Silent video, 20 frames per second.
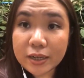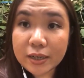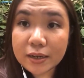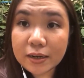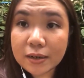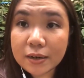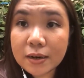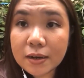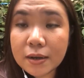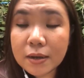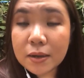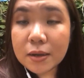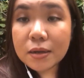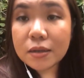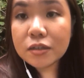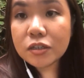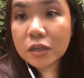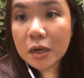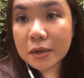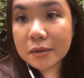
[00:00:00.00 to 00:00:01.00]
in
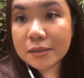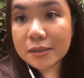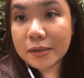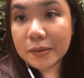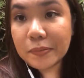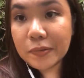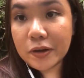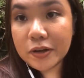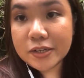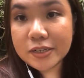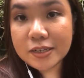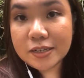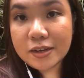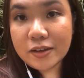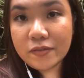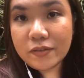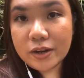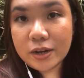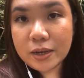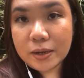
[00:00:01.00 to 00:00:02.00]
toxic
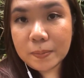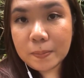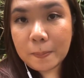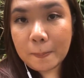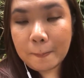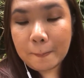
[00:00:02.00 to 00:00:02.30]
positivity.